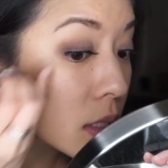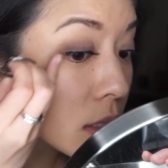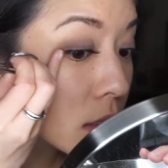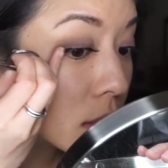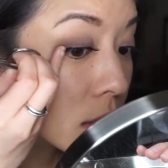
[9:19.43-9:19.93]
I
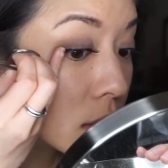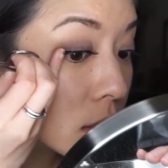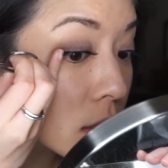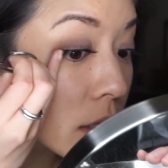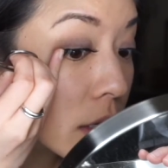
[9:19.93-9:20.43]
think it's
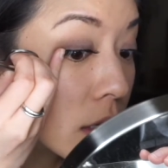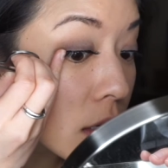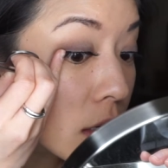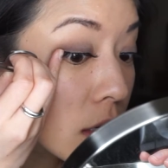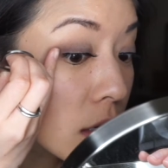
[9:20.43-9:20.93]

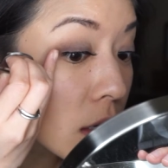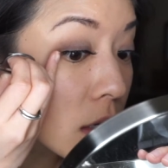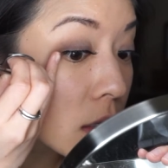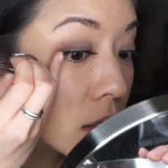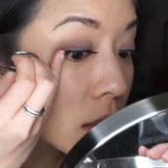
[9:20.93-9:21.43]

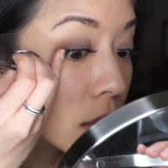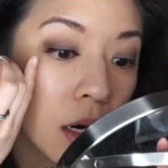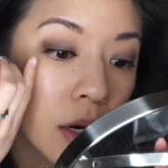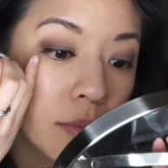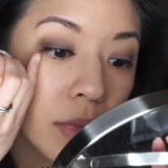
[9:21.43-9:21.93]
staying.
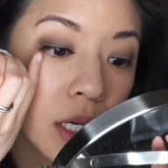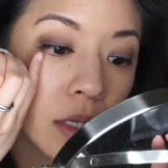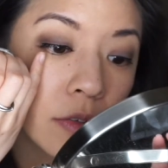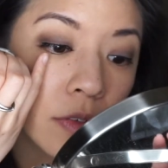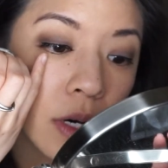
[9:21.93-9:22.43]
I may
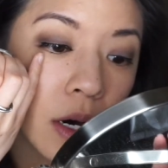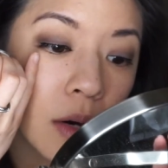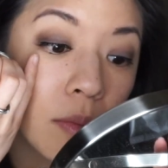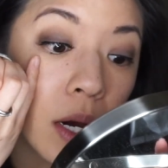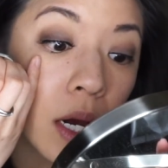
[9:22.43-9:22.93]
have
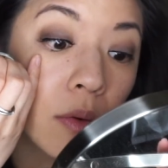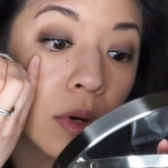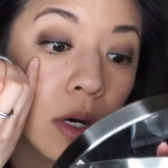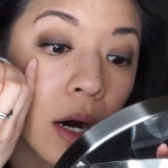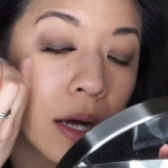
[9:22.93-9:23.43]
cut my
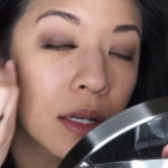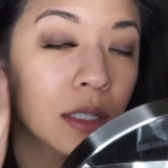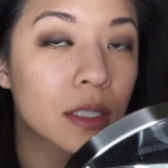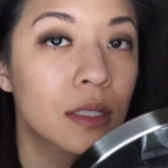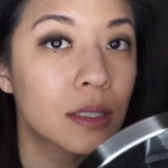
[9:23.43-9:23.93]
real
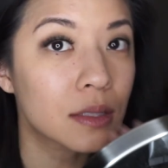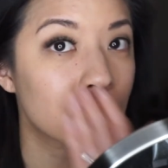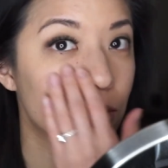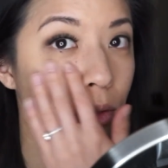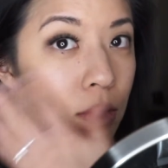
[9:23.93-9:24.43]
eyelashes because
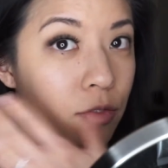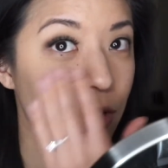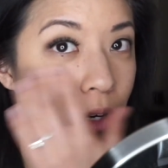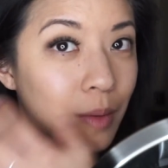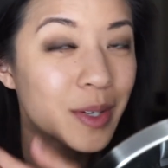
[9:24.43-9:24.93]
I totally
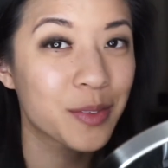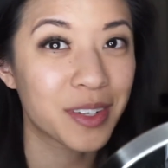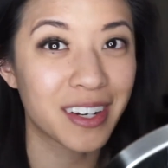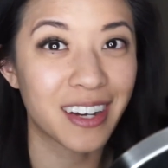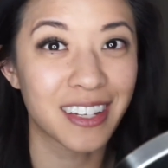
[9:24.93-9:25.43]
forgot my
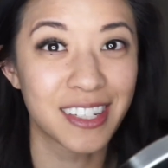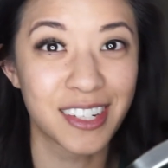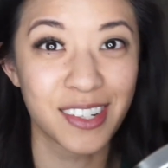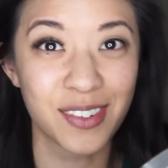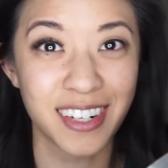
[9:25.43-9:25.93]
real
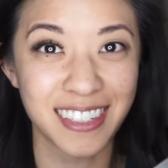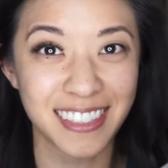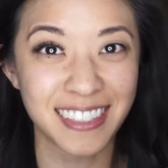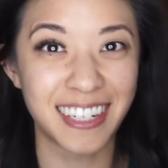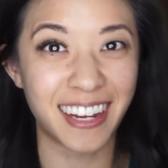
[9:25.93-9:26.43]
eyelashes were
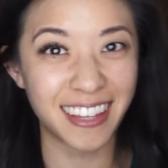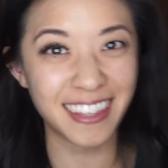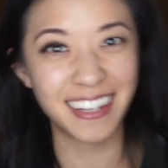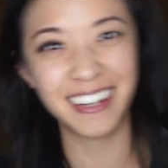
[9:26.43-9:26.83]
underneath.